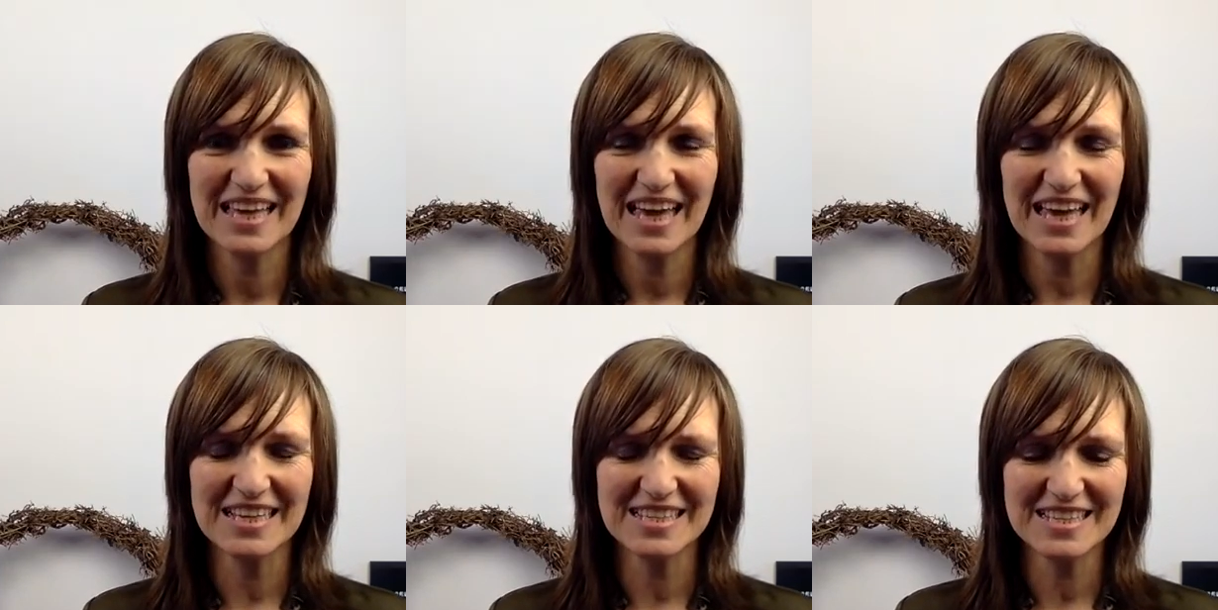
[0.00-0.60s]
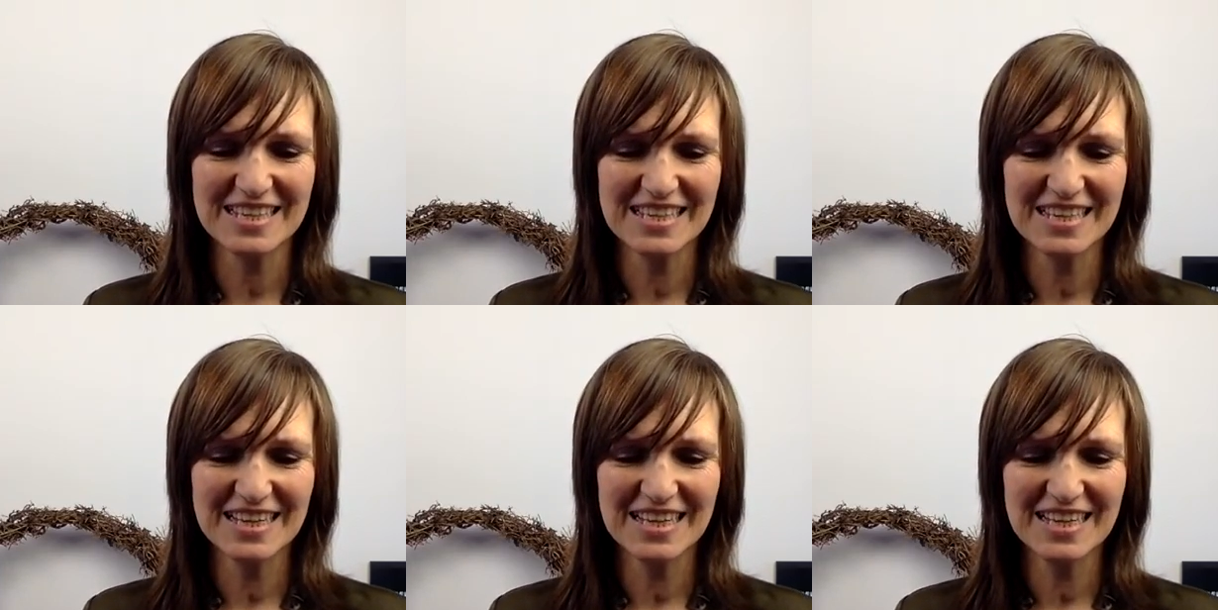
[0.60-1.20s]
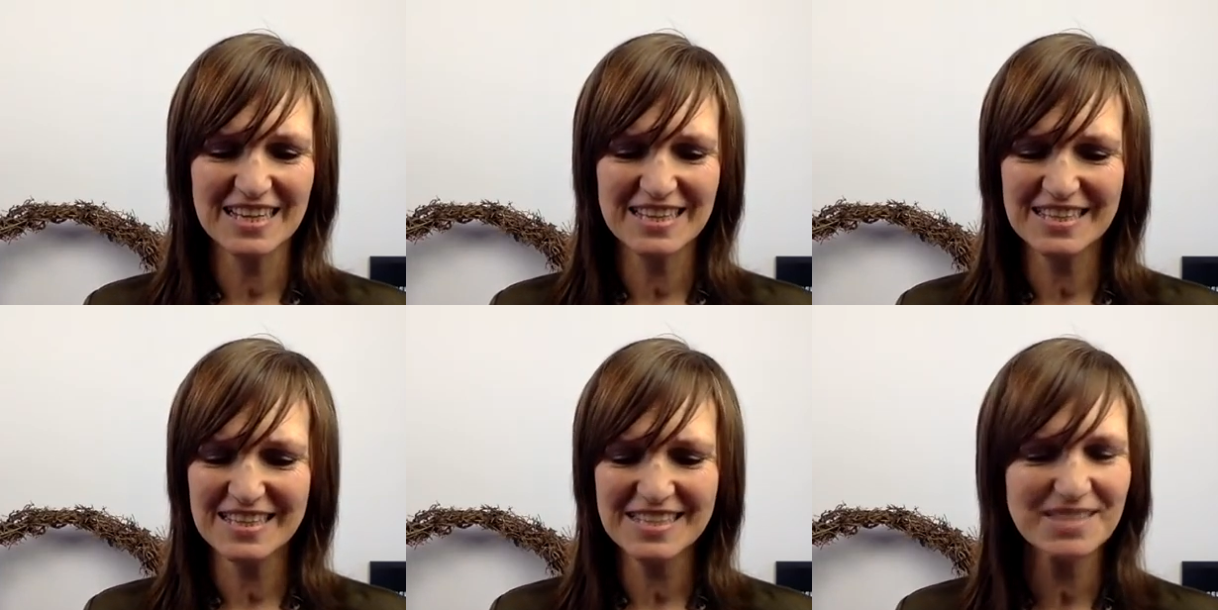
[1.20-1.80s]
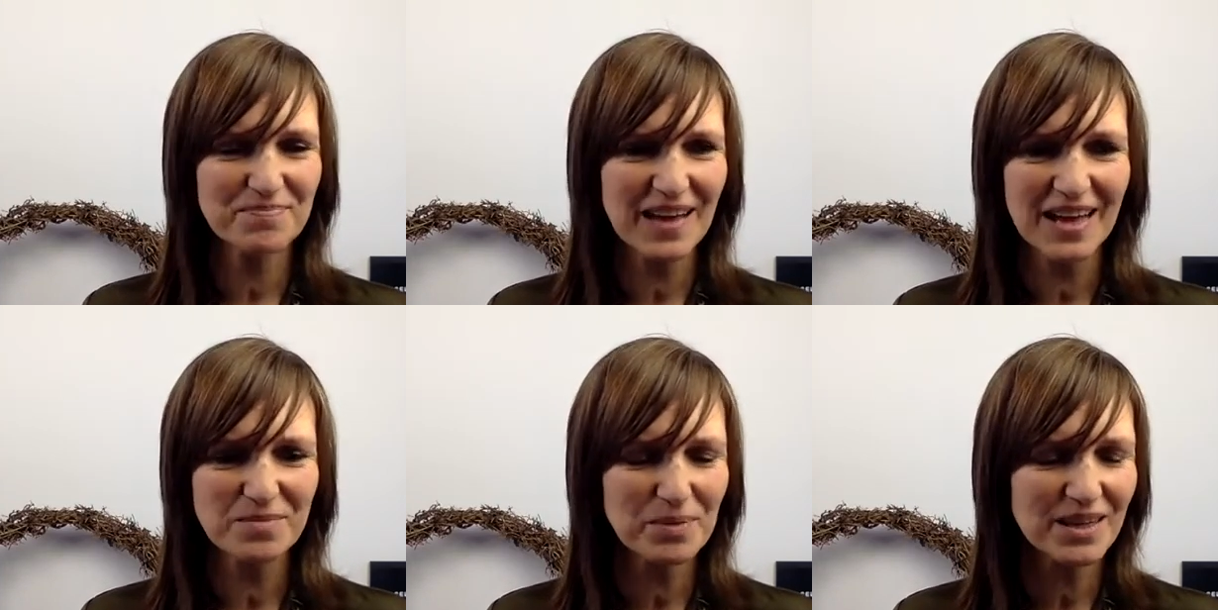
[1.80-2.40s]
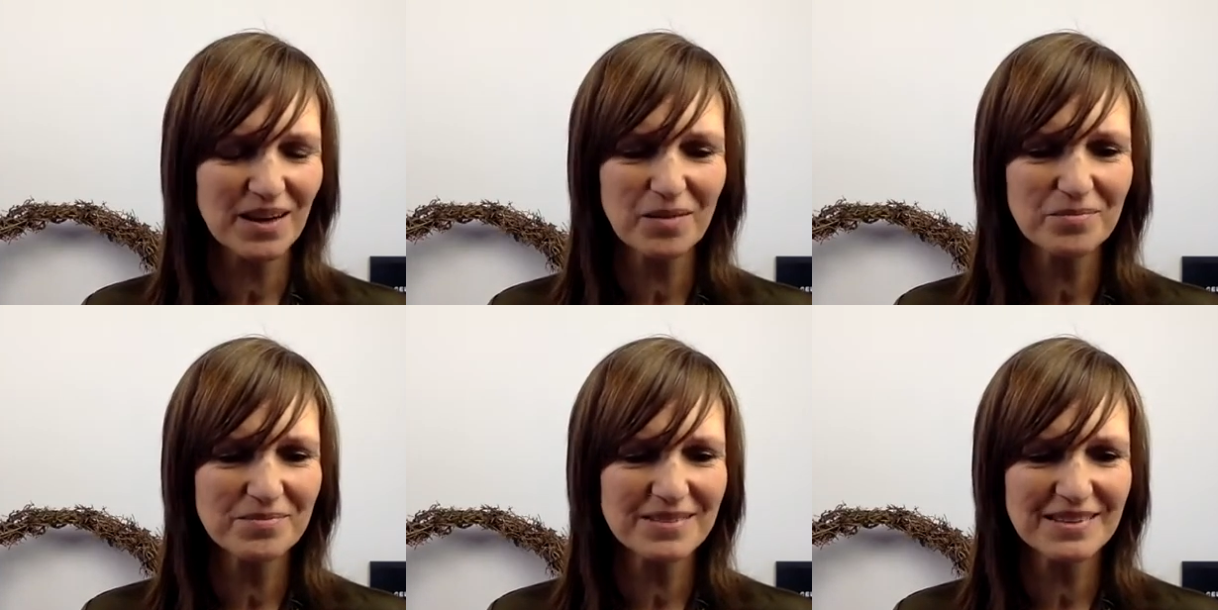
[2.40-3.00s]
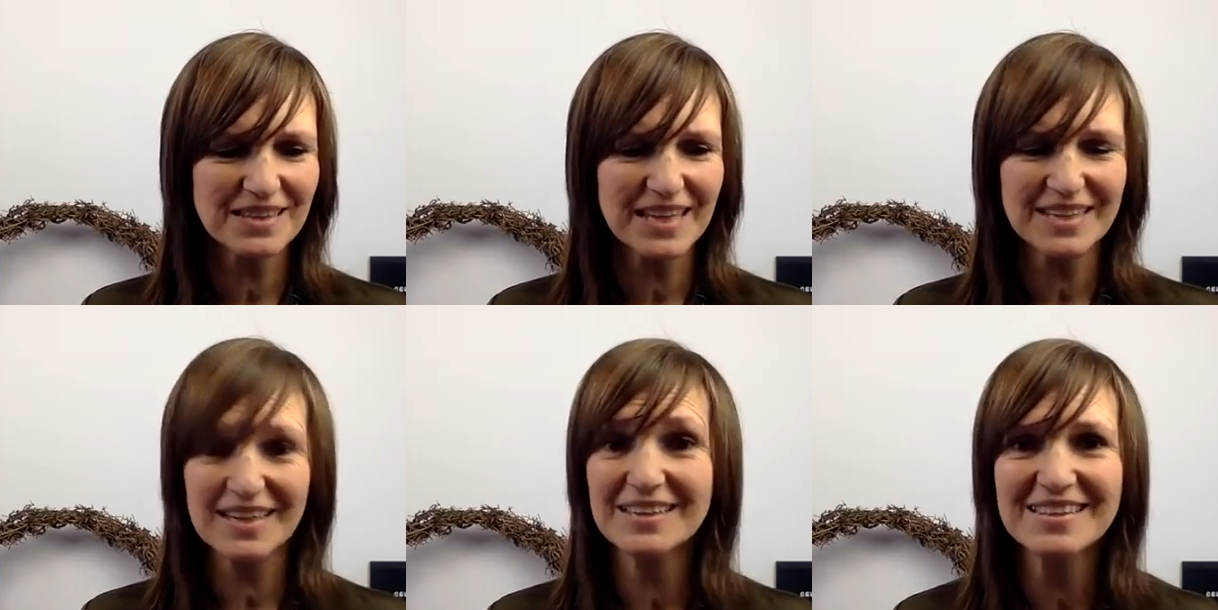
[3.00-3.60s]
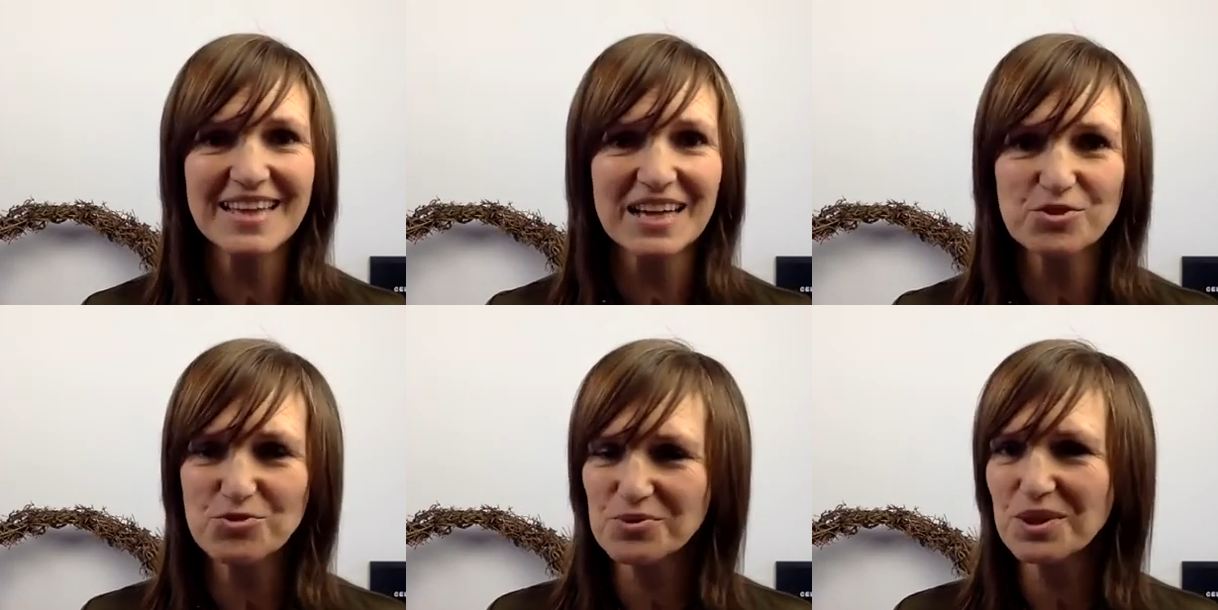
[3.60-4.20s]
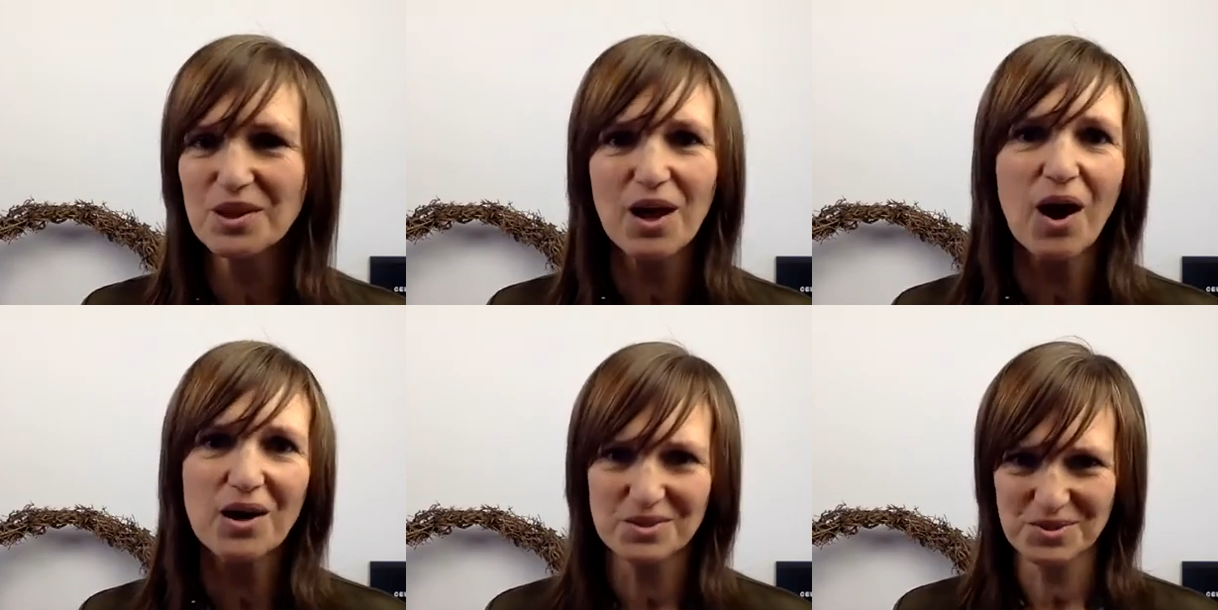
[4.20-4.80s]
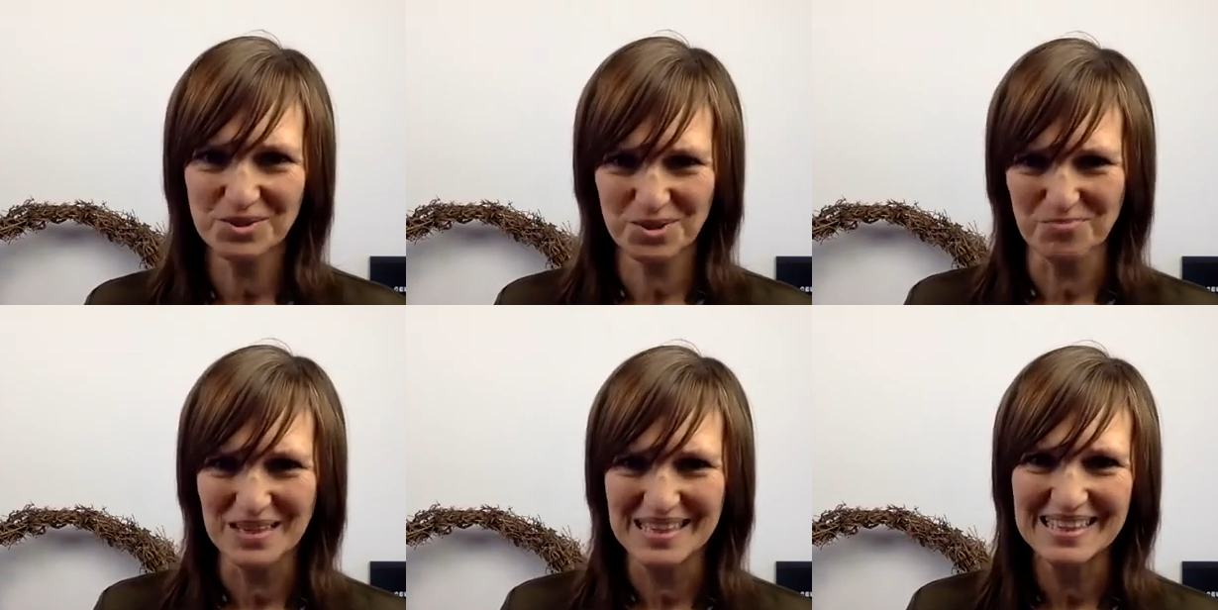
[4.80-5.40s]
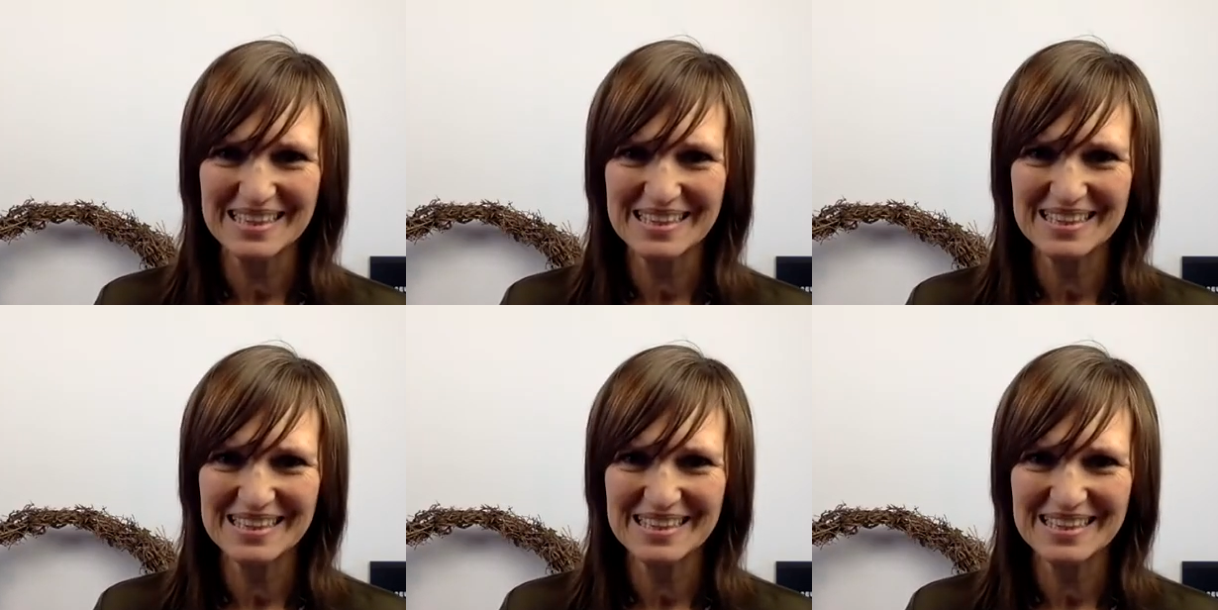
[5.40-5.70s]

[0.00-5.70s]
And this has become like a natural law to me,